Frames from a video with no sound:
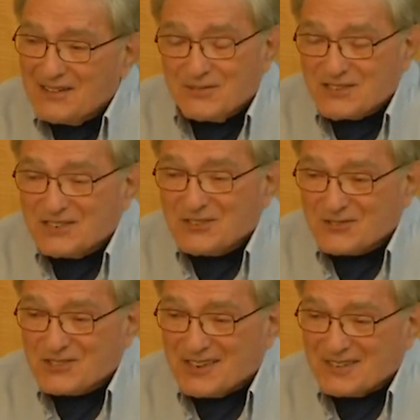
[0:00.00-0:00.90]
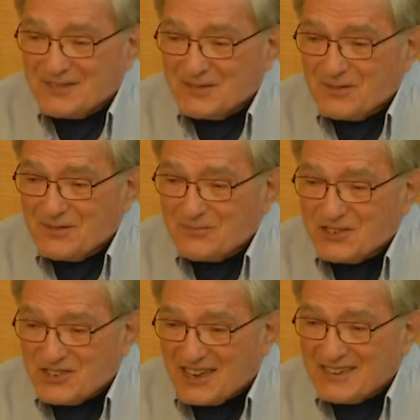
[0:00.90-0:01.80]
it was interesting. We
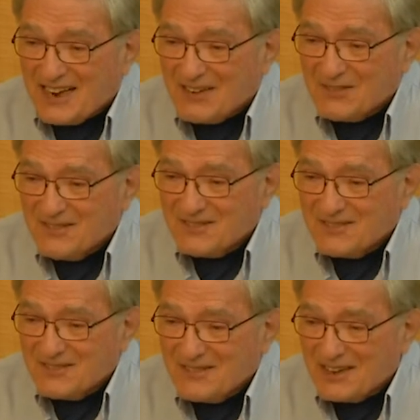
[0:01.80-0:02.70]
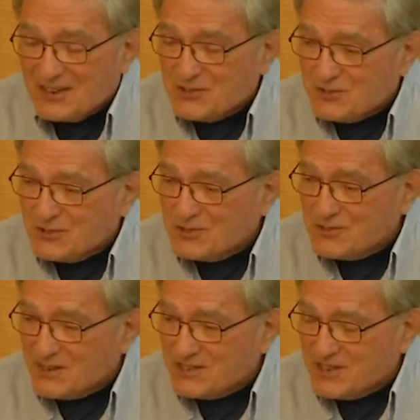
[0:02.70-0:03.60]
sat down, I
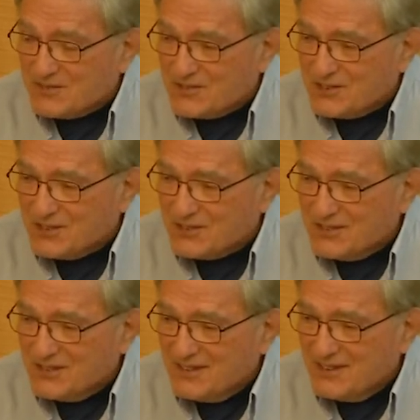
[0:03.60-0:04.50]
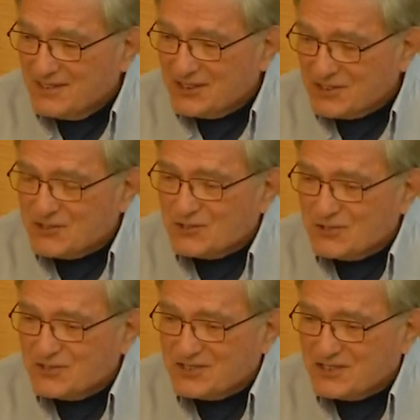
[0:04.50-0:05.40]
introduced myself to her. She
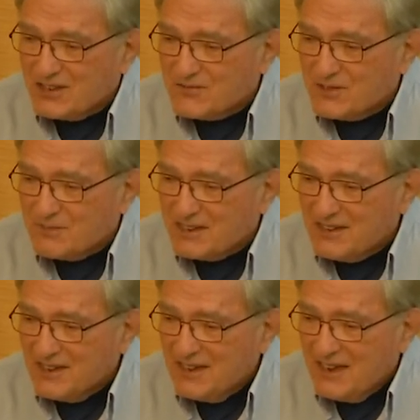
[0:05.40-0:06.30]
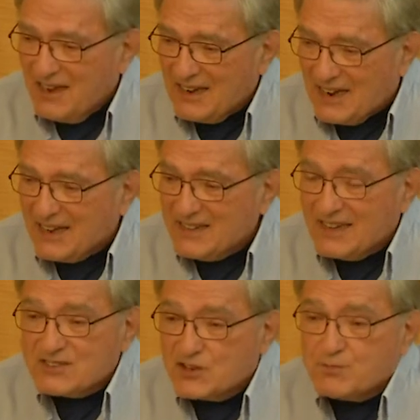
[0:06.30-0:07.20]
introduced herself to me, and I
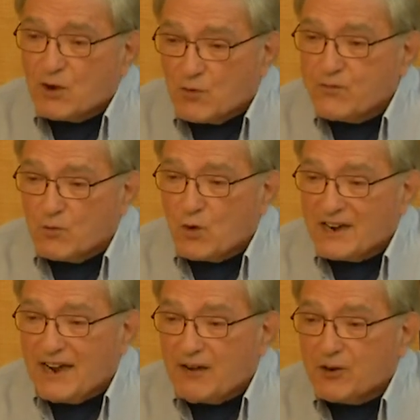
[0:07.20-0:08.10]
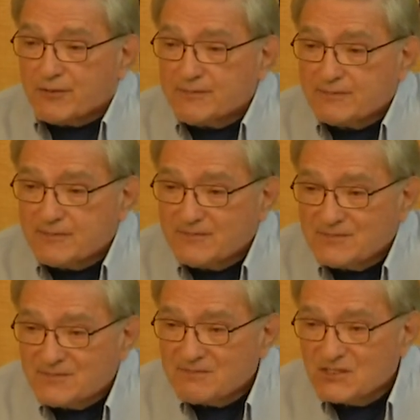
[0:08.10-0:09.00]
then spoke for one hour.
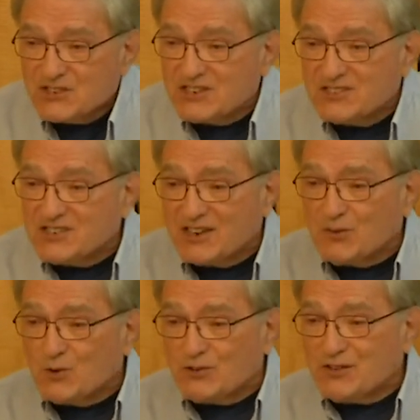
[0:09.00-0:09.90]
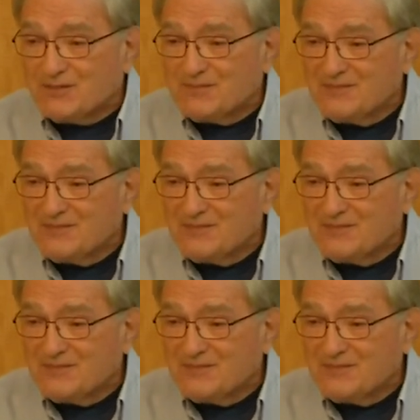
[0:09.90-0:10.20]
She didn't say a word.